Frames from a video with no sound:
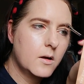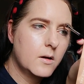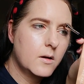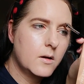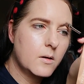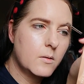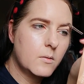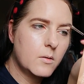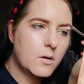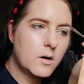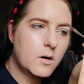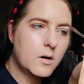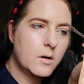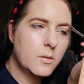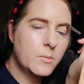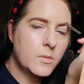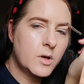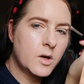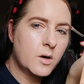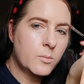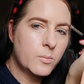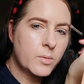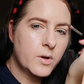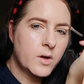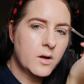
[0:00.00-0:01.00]
Now, I'm
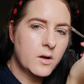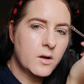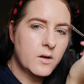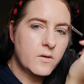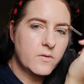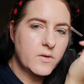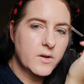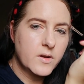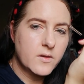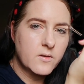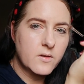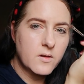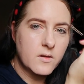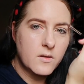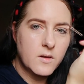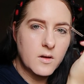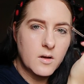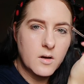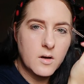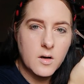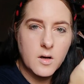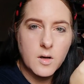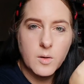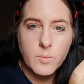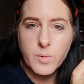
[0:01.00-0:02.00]
not perfect at the
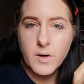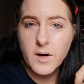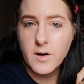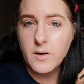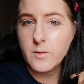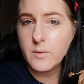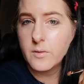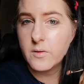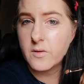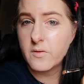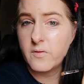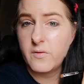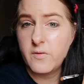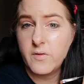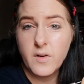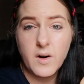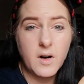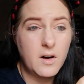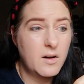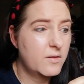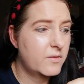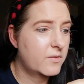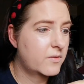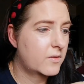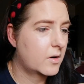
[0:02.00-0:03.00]
eyebrows,
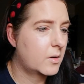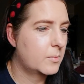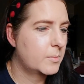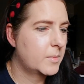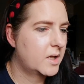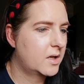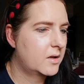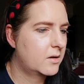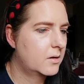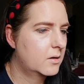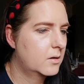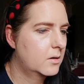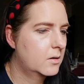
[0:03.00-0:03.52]
far from it,